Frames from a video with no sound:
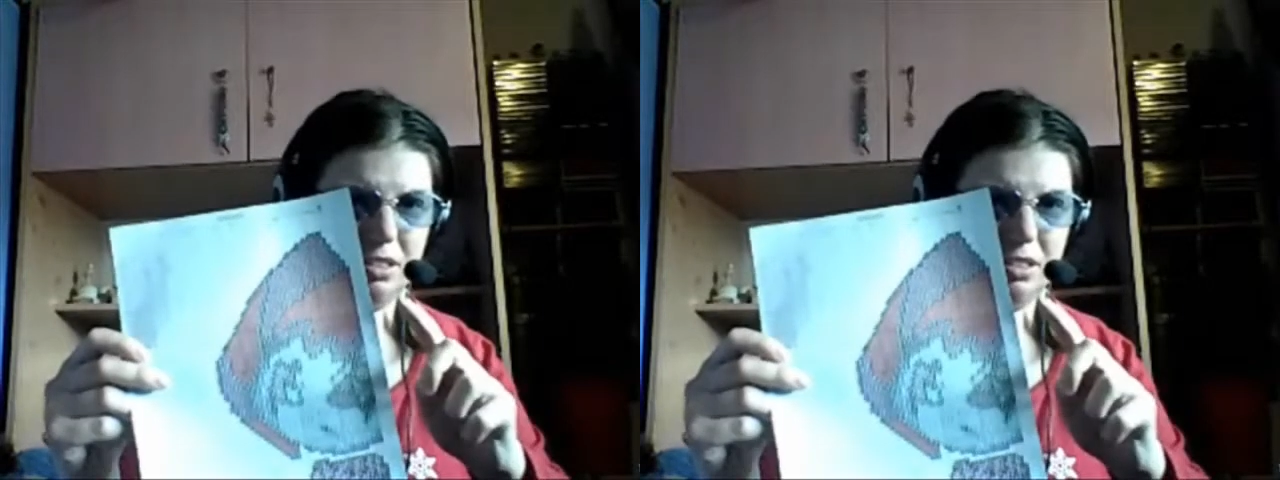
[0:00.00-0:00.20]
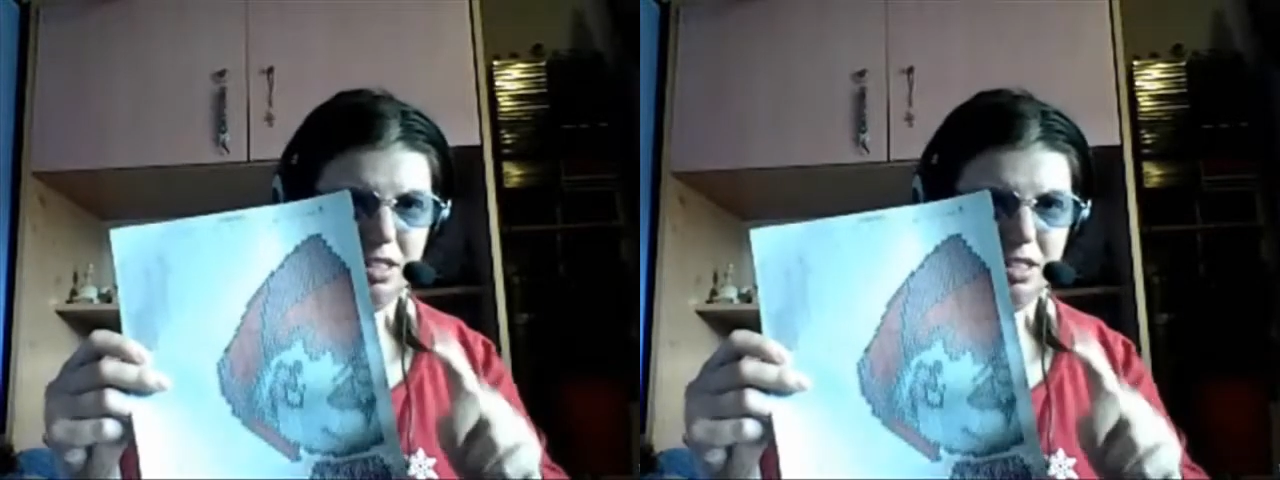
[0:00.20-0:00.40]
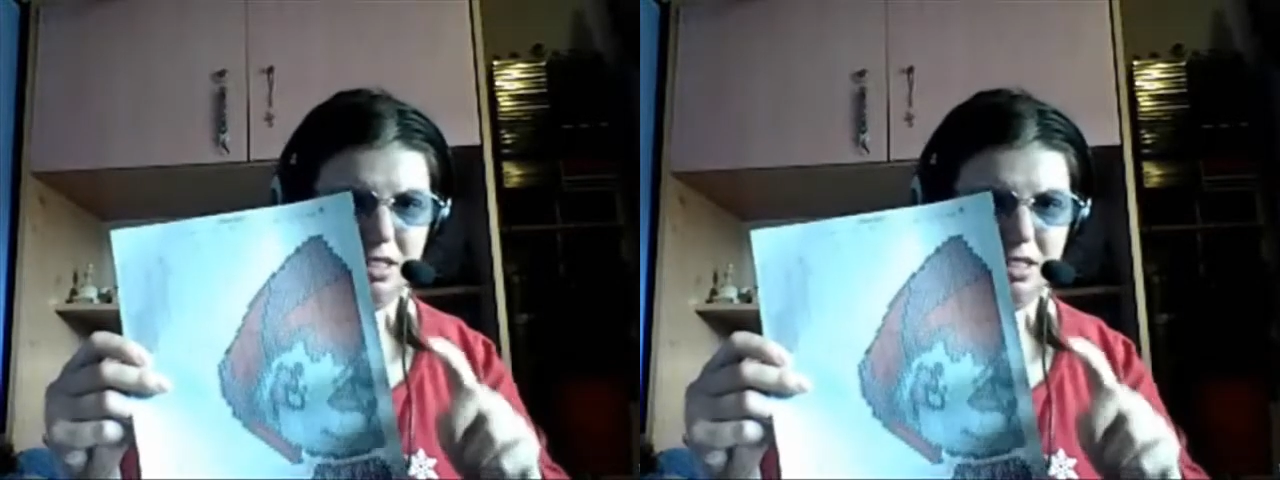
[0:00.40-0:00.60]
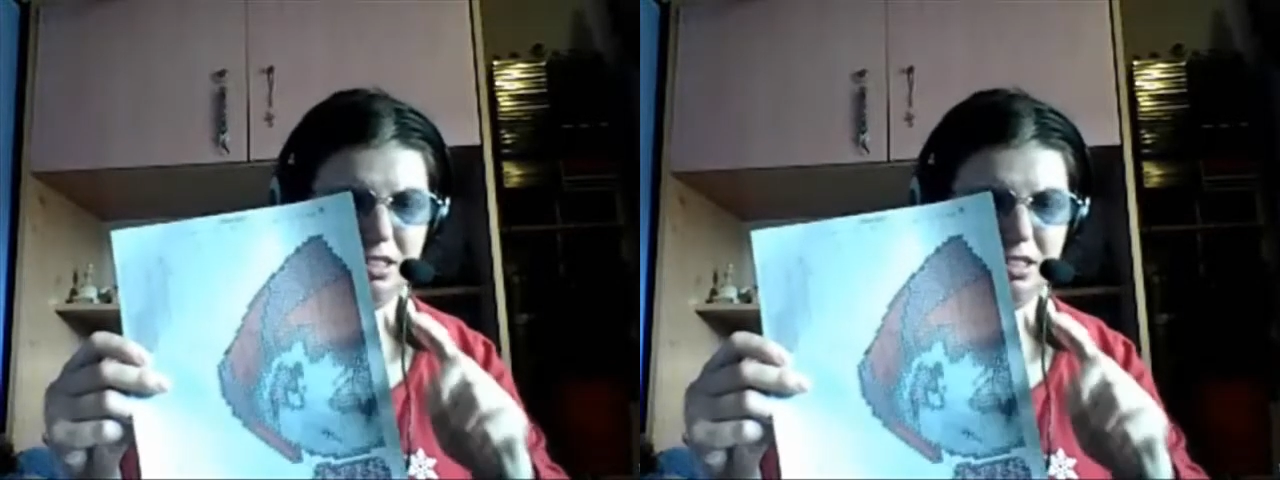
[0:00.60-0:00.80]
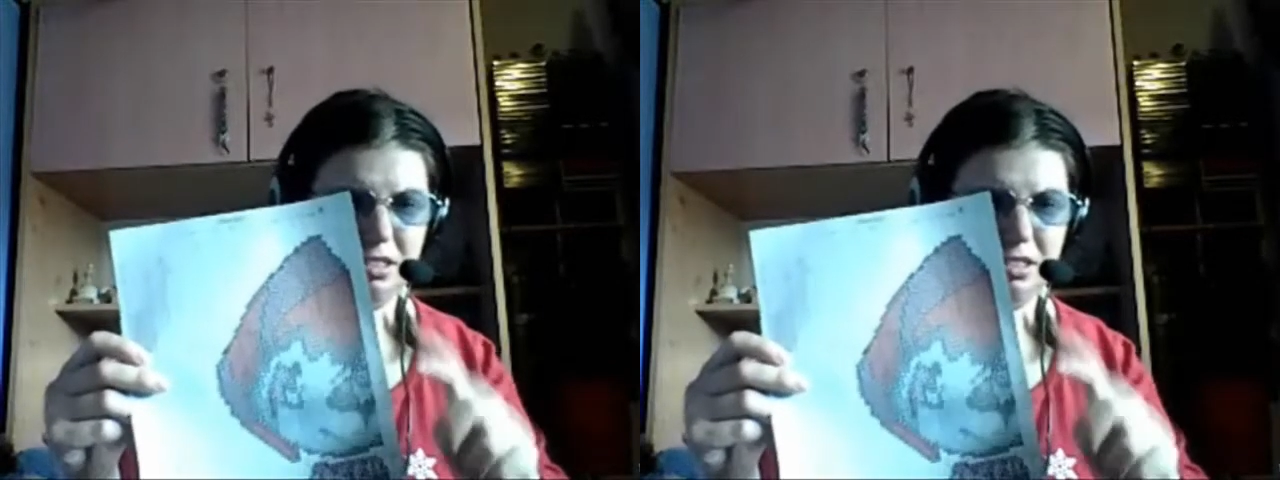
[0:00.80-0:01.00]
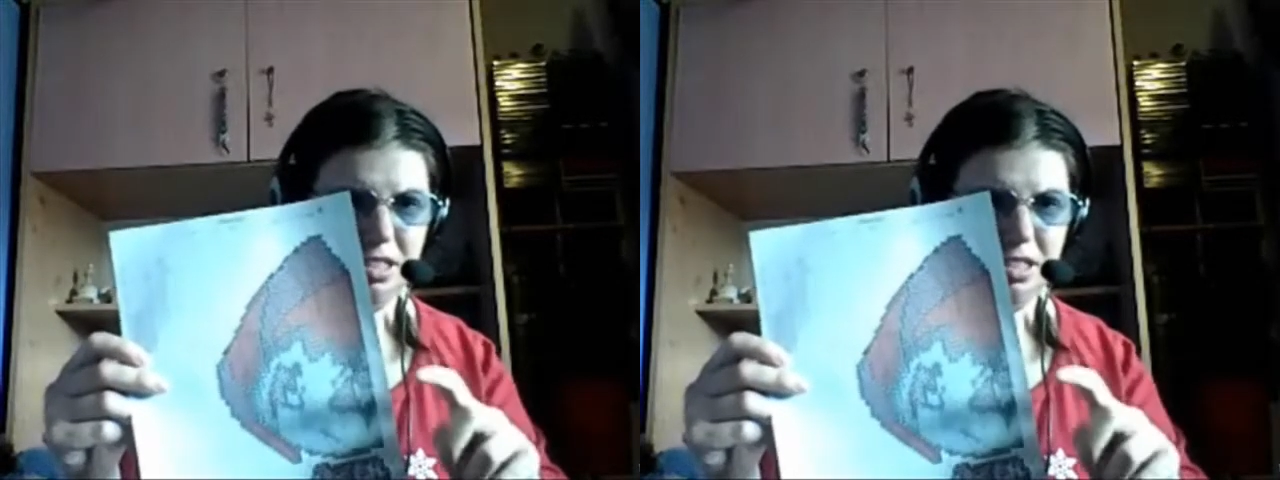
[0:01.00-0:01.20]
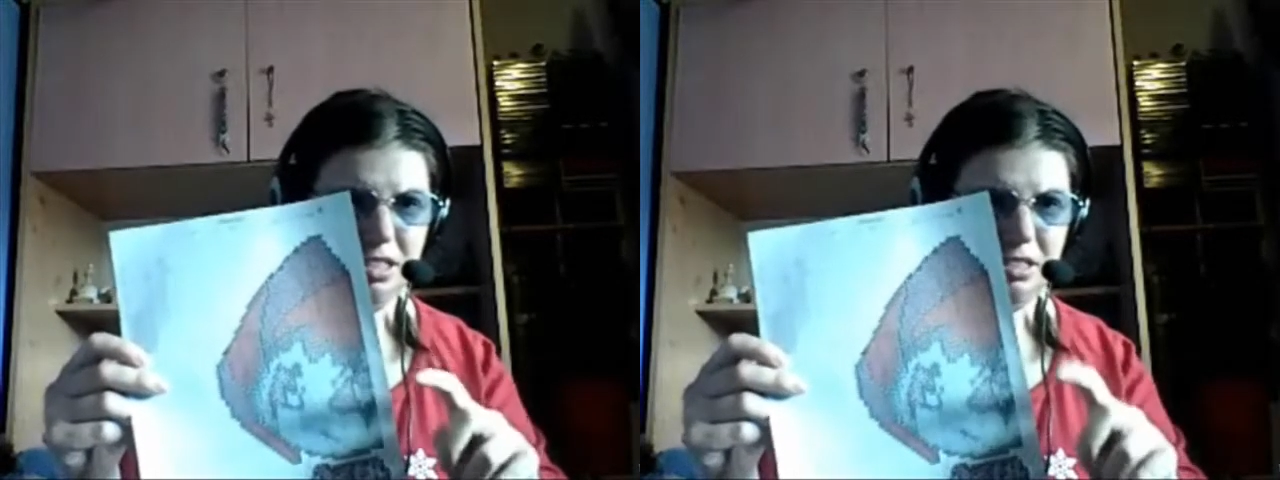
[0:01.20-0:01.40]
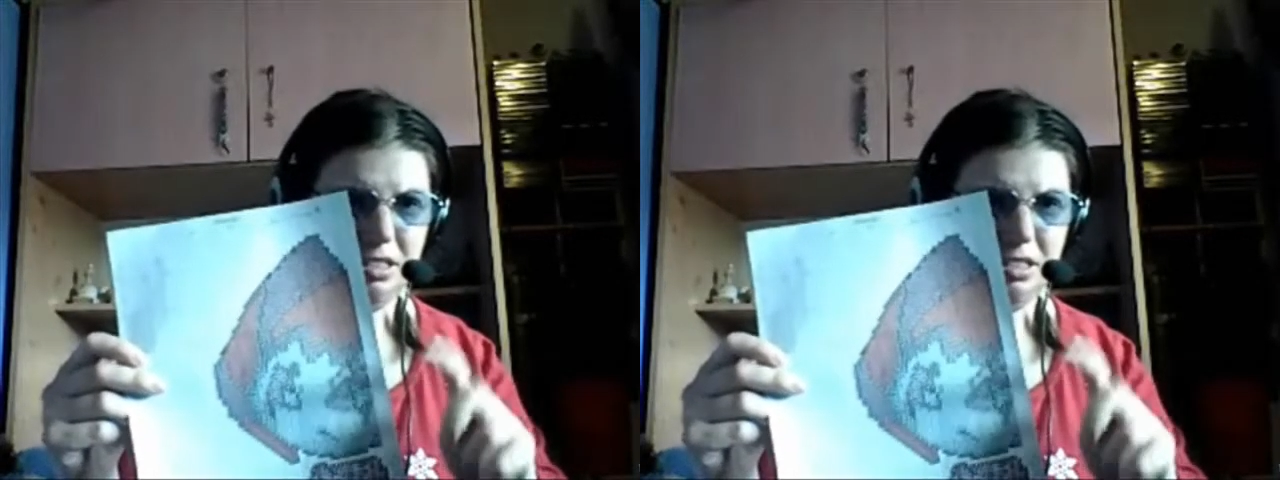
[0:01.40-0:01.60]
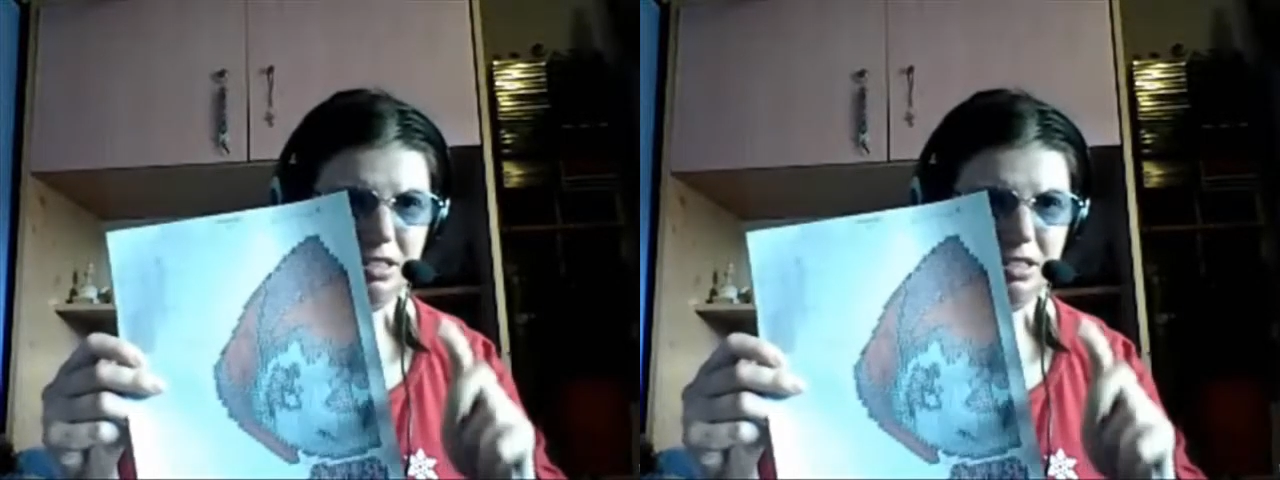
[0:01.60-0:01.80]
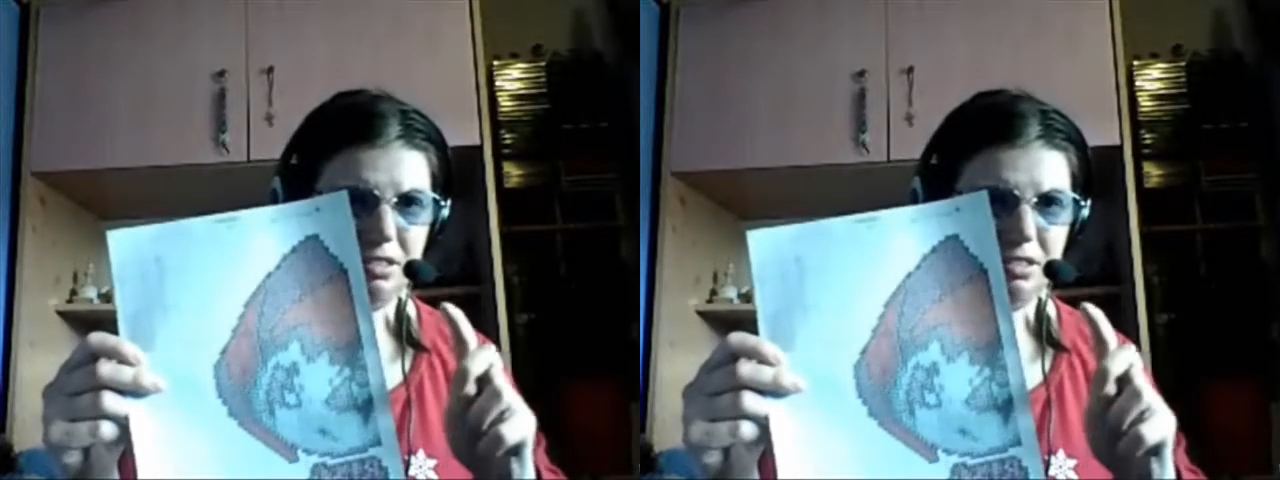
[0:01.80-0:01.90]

she actually states that